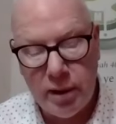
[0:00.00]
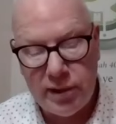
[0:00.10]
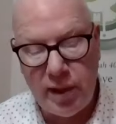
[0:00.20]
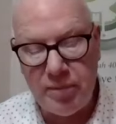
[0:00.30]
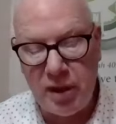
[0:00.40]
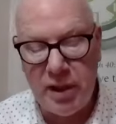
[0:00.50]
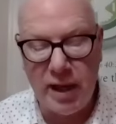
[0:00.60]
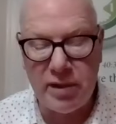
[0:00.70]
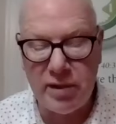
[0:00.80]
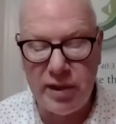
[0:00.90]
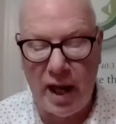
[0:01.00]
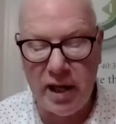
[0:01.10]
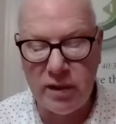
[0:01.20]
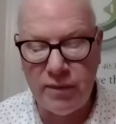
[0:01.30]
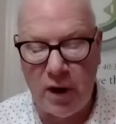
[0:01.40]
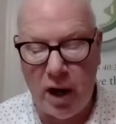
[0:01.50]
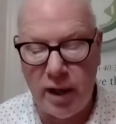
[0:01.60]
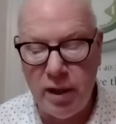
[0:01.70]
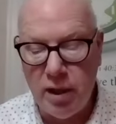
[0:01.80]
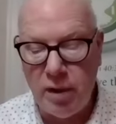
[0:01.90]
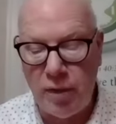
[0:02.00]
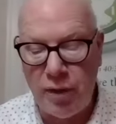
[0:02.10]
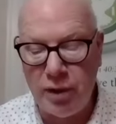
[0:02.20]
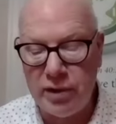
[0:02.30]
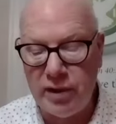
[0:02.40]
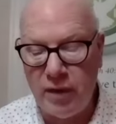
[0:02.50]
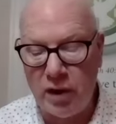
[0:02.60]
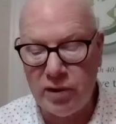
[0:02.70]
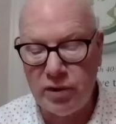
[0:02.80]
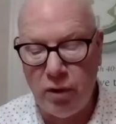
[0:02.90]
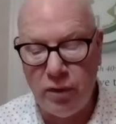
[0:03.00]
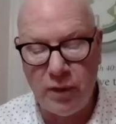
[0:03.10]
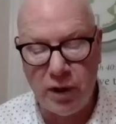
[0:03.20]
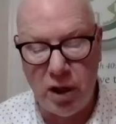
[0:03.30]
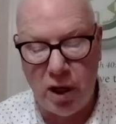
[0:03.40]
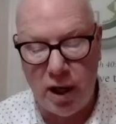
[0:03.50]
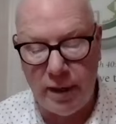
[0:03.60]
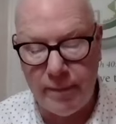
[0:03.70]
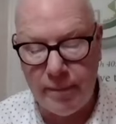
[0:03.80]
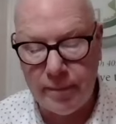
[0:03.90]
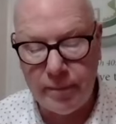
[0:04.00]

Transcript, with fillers: something yet to satisfy the thirst of our soul for God.